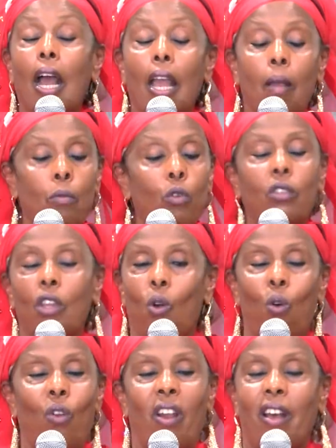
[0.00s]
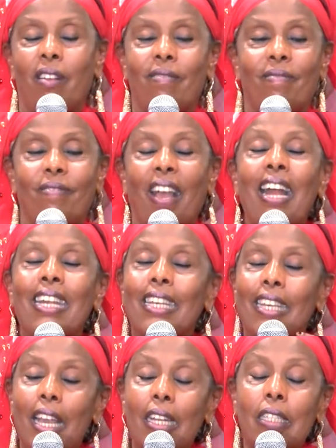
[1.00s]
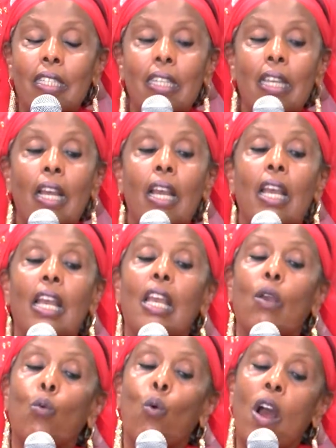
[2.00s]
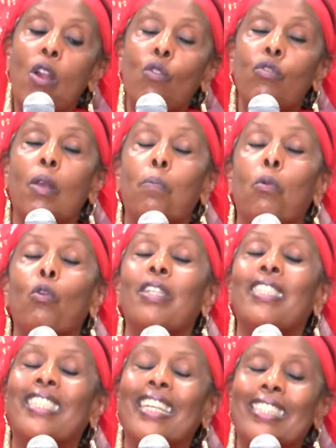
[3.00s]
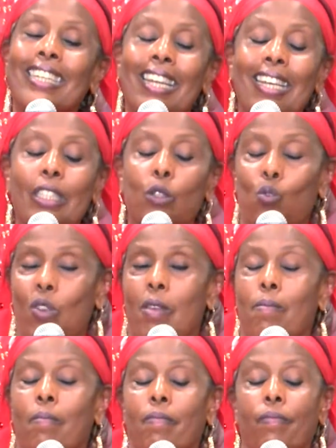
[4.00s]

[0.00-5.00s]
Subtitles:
I am not the owner. And yet, one of the plot is just next to him.